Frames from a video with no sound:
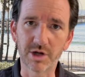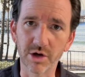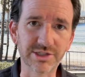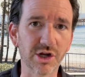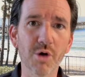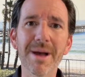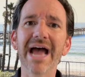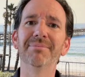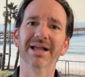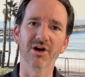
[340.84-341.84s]
to go
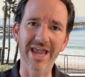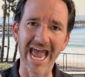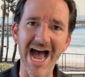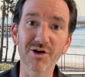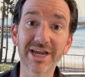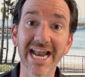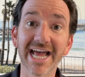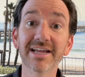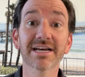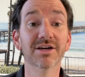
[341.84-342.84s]
back and be like, okay, how can
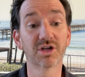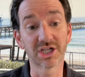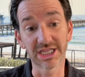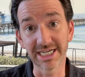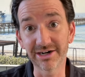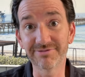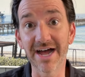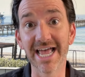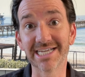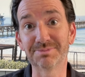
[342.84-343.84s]
I
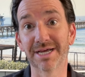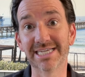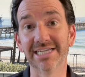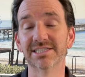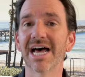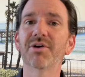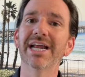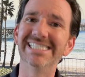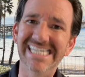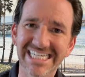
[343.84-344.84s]
clarify expectations? How can
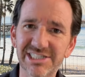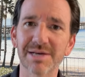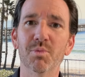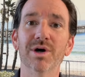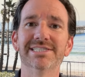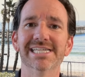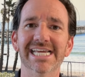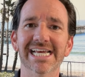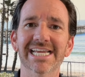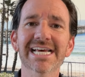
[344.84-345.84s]
I teach them what's
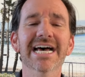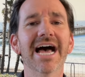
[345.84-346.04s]
needed?